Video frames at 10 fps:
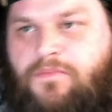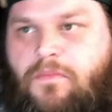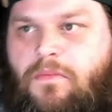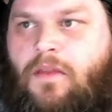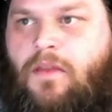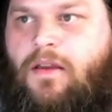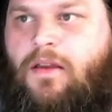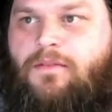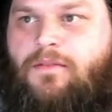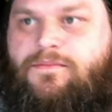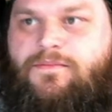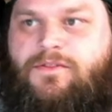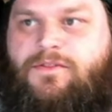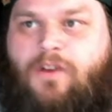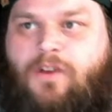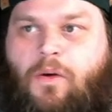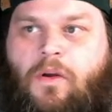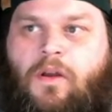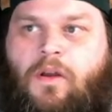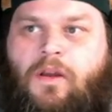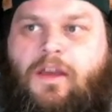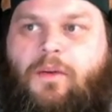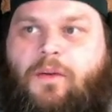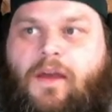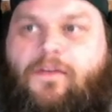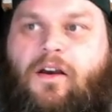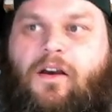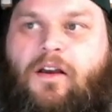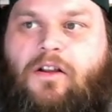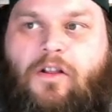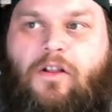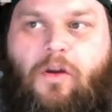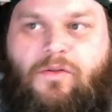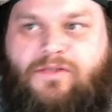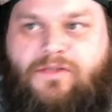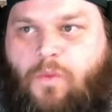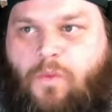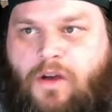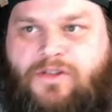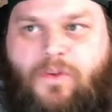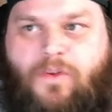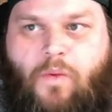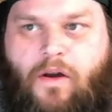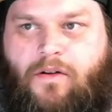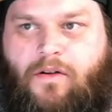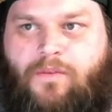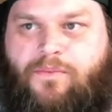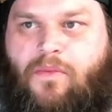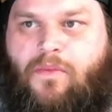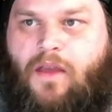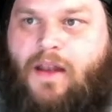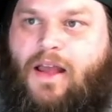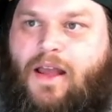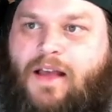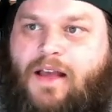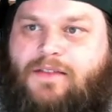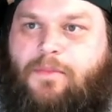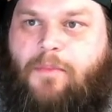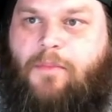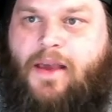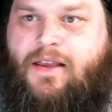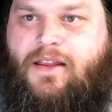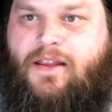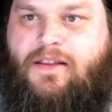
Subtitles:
here. So here we have clothes that are washed in water, and it has manganese.